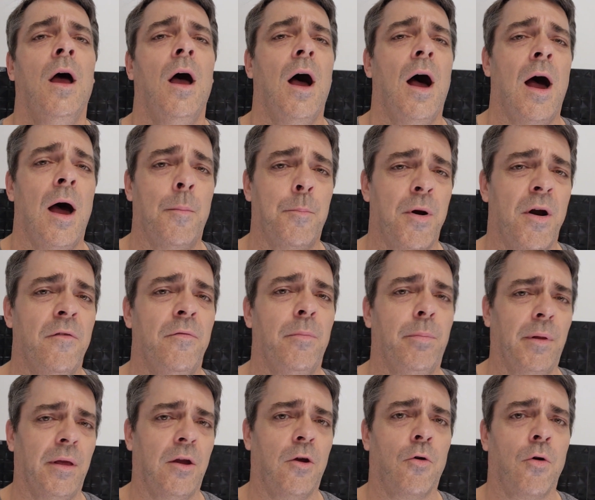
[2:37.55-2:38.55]

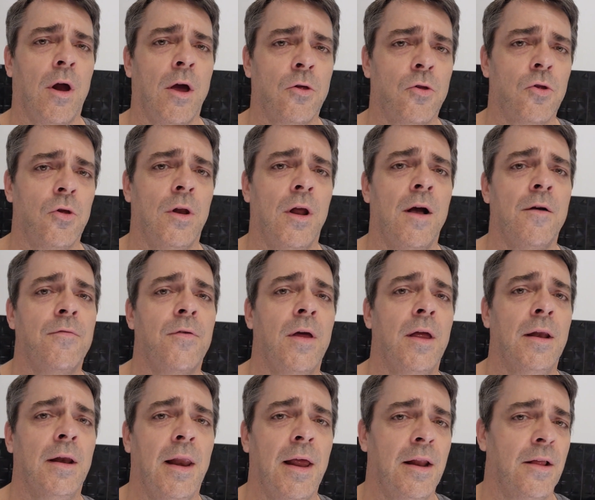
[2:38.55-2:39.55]
preferably crushed enough,
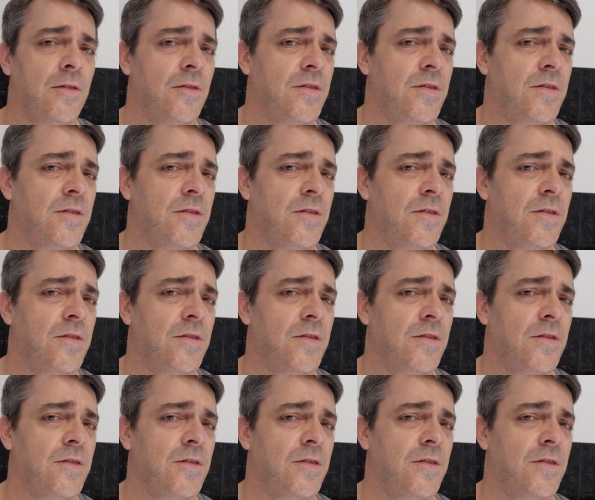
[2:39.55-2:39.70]
and let it